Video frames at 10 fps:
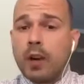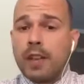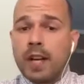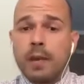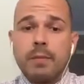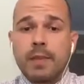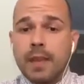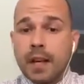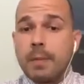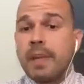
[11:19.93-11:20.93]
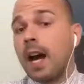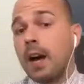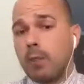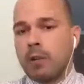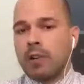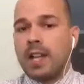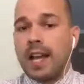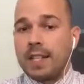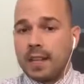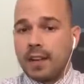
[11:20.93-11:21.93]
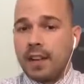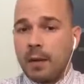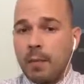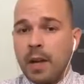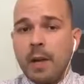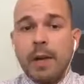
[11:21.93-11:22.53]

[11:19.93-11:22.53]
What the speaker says: and they're going to become more reliant on them,